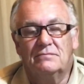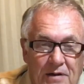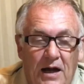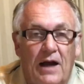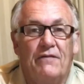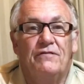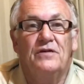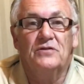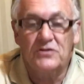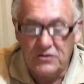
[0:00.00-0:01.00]
I
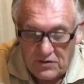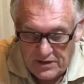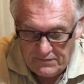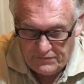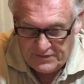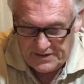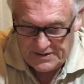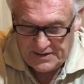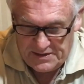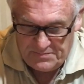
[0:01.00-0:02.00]
feel sorry for these
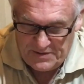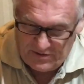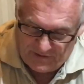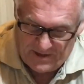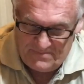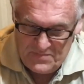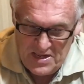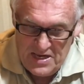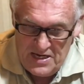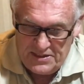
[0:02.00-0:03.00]
guys, but okay.
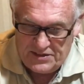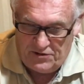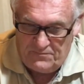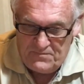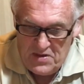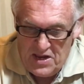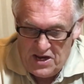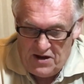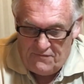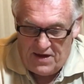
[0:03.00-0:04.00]
So,
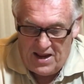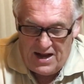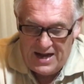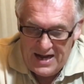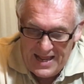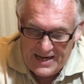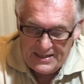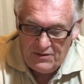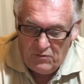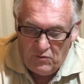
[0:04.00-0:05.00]
they
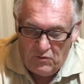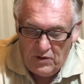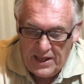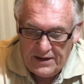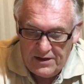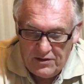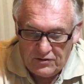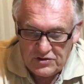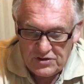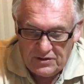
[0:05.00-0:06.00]
lacked all
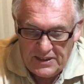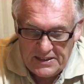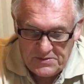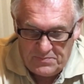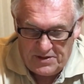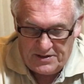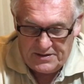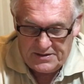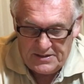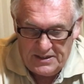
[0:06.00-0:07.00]
agricultural
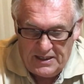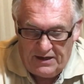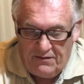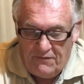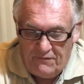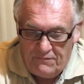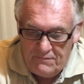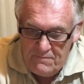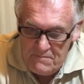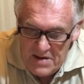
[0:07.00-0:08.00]
experience.
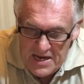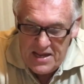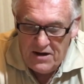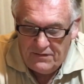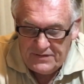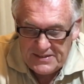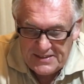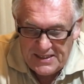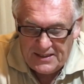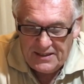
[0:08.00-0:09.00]
Many of the
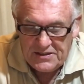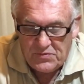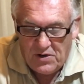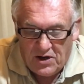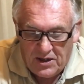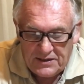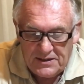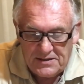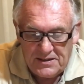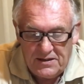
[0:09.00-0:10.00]
settlers were
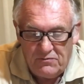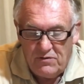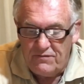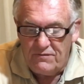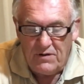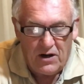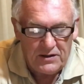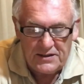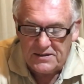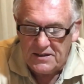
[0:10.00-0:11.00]
artisans
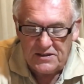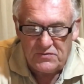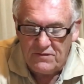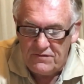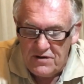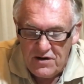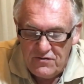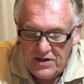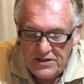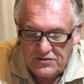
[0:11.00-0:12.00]
with
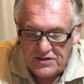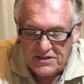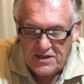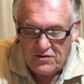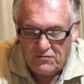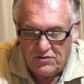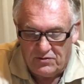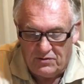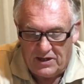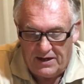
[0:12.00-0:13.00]
no interest in
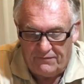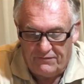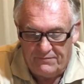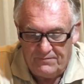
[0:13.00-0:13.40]
rural life.